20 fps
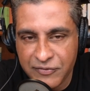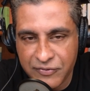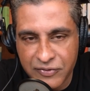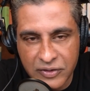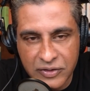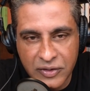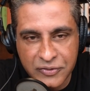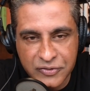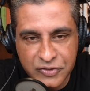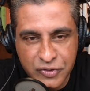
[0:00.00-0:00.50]

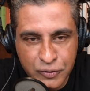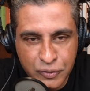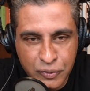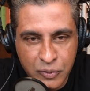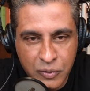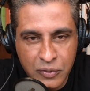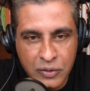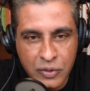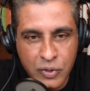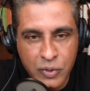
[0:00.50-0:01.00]
for those
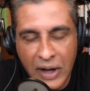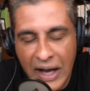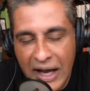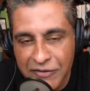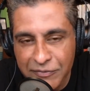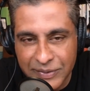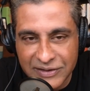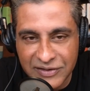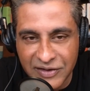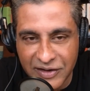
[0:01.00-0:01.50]
who
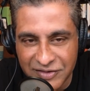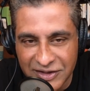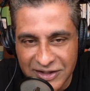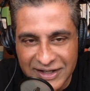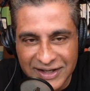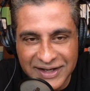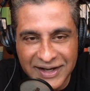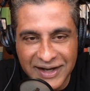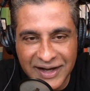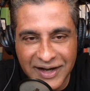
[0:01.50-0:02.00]
have been living
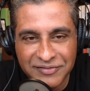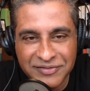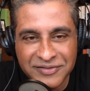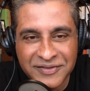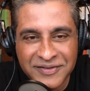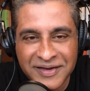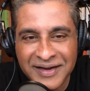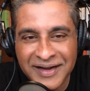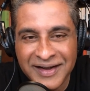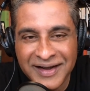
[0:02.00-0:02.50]
in a cave,
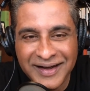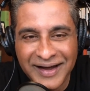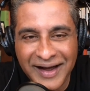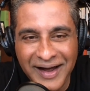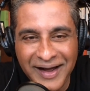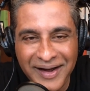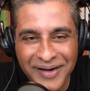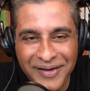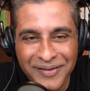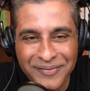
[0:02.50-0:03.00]

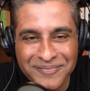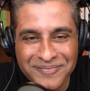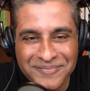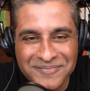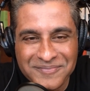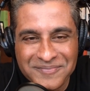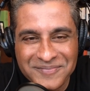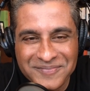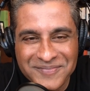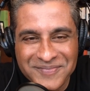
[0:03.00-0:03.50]
can
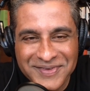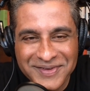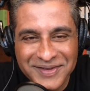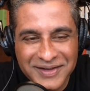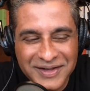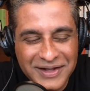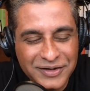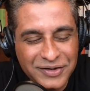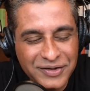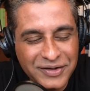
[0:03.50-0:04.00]

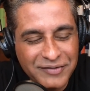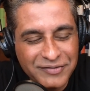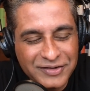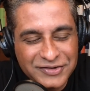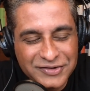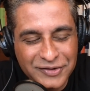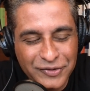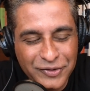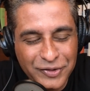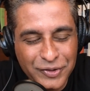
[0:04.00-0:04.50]
you give
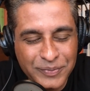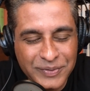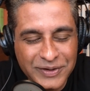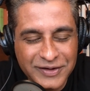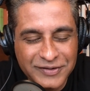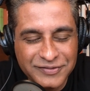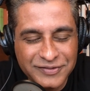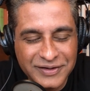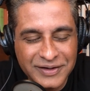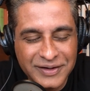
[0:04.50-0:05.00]
us a little
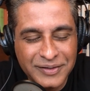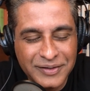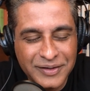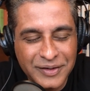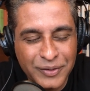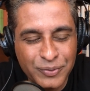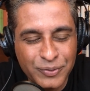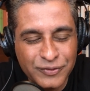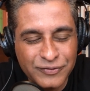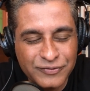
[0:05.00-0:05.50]
bit of
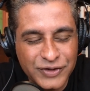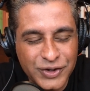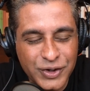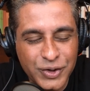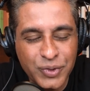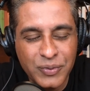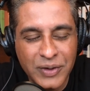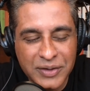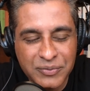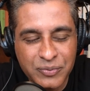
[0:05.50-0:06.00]
a
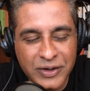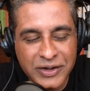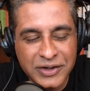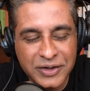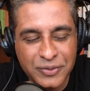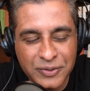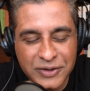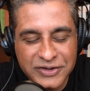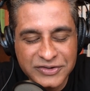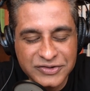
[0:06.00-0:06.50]
review on what
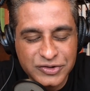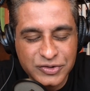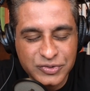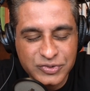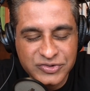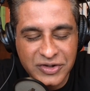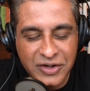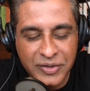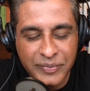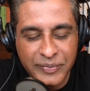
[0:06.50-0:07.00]
your research
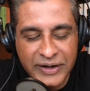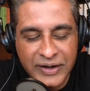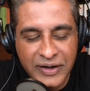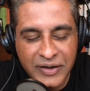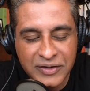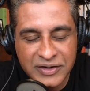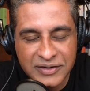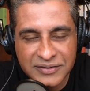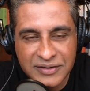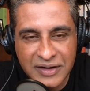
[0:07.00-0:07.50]
was all
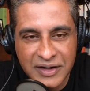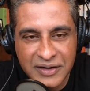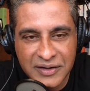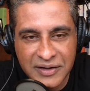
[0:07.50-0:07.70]
about and